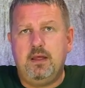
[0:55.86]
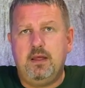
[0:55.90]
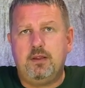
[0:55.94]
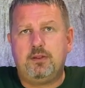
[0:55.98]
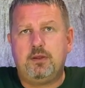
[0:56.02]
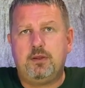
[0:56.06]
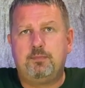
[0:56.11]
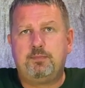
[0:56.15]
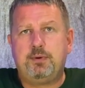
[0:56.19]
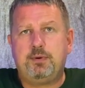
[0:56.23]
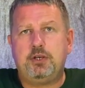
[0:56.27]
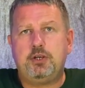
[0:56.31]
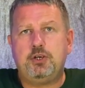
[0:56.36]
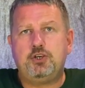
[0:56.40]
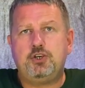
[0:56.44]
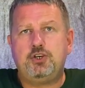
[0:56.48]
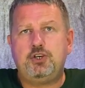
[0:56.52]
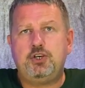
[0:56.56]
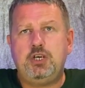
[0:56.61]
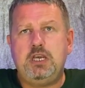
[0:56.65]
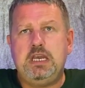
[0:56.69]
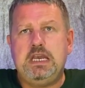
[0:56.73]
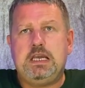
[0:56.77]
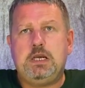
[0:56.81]
The
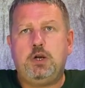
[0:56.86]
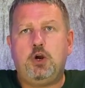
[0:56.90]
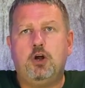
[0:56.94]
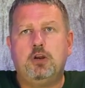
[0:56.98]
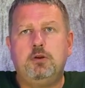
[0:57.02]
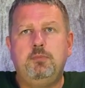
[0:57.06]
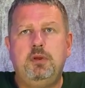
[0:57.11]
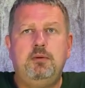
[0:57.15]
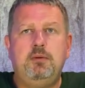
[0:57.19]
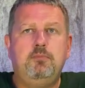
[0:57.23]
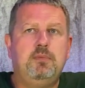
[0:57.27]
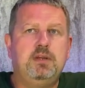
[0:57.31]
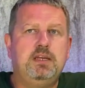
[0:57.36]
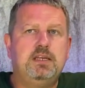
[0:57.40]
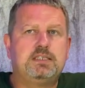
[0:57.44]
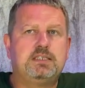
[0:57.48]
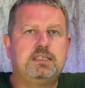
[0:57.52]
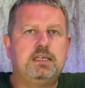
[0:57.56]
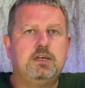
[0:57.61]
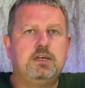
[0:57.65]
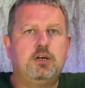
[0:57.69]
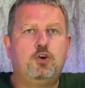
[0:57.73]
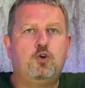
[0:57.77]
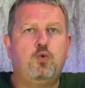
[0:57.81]
British Economy
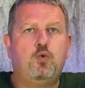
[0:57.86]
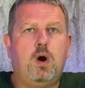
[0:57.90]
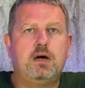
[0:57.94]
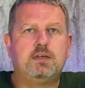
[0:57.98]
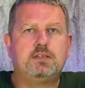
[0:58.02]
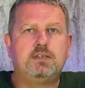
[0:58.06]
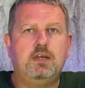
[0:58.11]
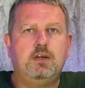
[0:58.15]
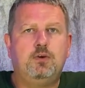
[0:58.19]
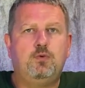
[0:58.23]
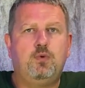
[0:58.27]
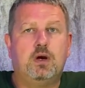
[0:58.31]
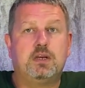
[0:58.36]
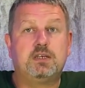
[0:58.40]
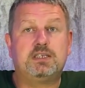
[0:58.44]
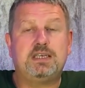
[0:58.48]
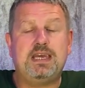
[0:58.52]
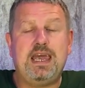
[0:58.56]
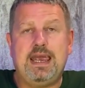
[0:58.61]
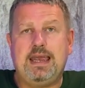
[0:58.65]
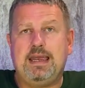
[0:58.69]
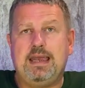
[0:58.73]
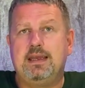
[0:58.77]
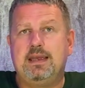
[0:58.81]
Minister Kwasi
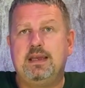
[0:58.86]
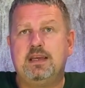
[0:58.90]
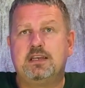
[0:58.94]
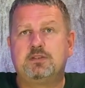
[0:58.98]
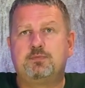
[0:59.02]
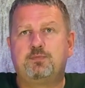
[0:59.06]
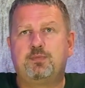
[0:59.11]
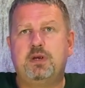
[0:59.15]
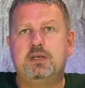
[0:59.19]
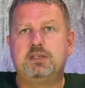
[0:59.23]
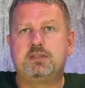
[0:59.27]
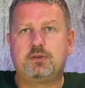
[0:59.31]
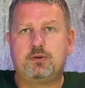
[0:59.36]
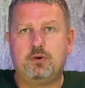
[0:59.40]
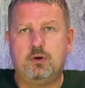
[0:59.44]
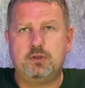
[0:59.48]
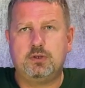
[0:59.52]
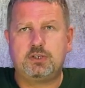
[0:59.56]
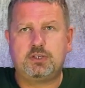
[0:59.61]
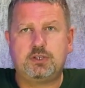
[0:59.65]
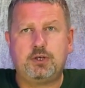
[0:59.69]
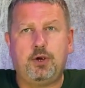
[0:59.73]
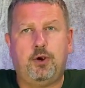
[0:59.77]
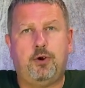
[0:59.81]
Kwarteng expressed
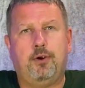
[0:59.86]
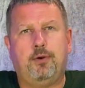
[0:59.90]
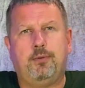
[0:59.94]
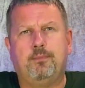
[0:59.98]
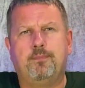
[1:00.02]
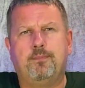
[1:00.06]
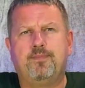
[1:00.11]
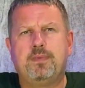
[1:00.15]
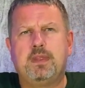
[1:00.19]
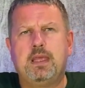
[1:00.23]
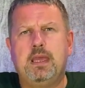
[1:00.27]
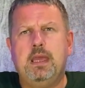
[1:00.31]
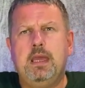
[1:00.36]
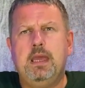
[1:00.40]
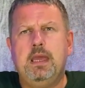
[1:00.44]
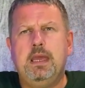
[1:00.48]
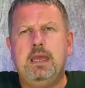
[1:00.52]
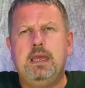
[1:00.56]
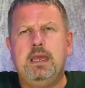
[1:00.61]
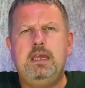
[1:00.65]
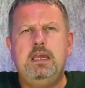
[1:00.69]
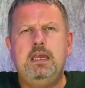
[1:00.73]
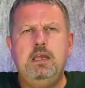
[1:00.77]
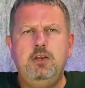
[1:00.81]
concern.
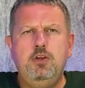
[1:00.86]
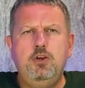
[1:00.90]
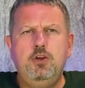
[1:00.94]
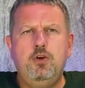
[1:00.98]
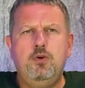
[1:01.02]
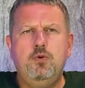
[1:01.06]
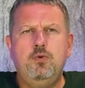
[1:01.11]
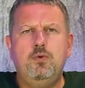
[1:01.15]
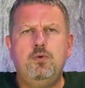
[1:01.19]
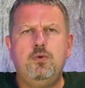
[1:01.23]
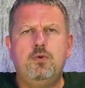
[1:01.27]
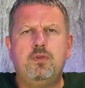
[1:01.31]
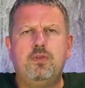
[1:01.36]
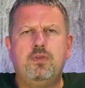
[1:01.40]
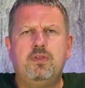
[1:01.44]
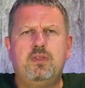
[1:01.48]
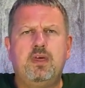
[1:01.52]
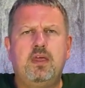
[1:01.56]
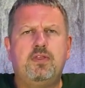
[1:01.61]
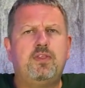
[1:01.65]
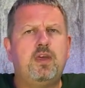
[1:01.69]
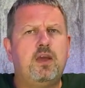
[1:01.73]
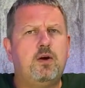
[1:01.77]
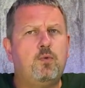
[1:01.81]
He knew
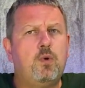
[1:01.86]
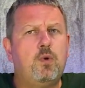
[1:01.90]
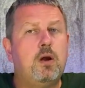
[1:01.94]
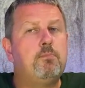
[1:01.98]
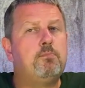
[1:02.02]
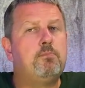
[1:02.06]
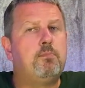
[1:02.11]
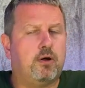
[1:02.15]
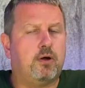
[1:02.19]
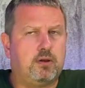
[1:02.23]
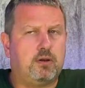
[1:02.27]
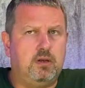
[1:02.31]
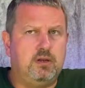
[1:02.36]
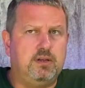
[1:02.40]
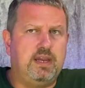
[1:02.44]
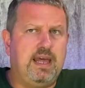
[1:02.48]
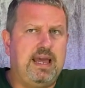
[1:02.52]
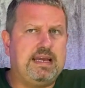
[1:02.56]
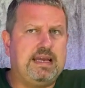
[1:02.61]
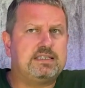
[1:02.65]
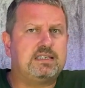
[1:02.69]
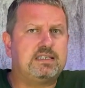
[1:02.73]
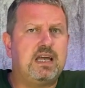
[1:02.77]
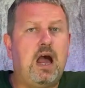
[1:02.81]
that there were
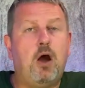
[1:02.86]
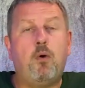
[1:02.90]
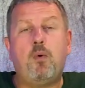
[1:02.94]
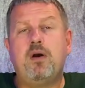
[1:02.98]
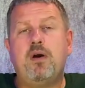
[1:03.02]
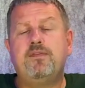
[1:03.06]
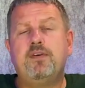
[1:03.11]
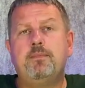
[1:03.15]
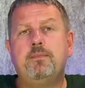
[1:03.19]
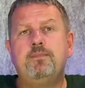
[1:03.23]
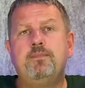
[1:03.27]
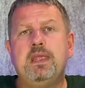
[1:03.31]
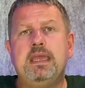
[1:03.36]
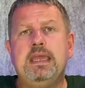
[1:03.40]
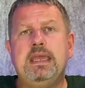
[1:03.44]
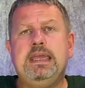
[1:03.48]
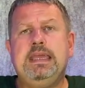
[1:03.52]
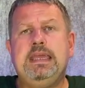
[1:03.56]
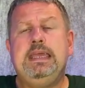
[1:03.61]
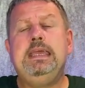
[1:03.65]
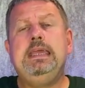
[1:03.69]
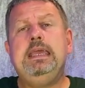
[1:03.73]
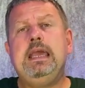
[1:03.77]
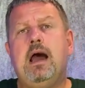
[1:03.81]
bottlenecks. However,
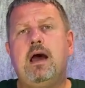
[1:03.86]
he